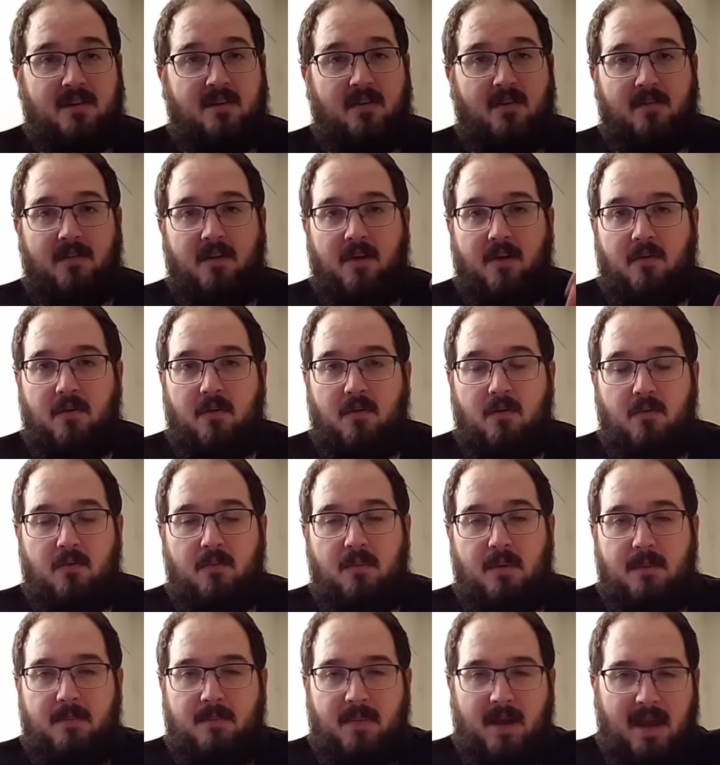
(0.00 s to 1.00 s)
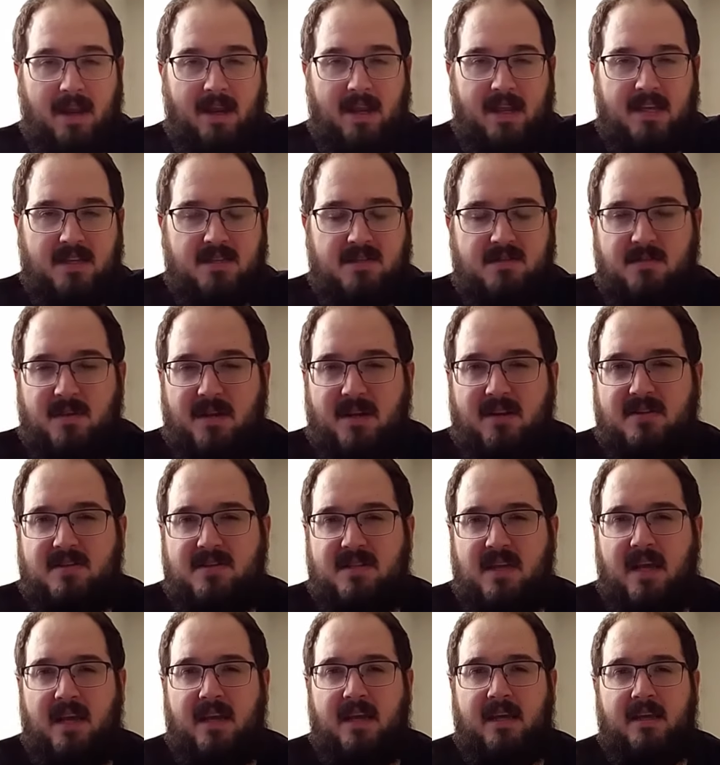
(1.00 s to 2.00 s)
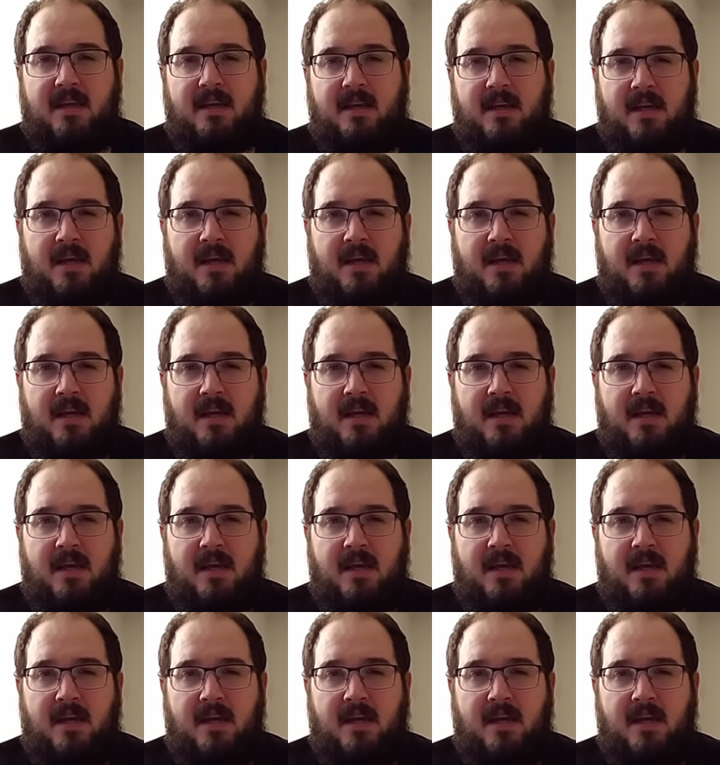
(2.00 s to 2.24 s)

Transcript: although it would be pennies because I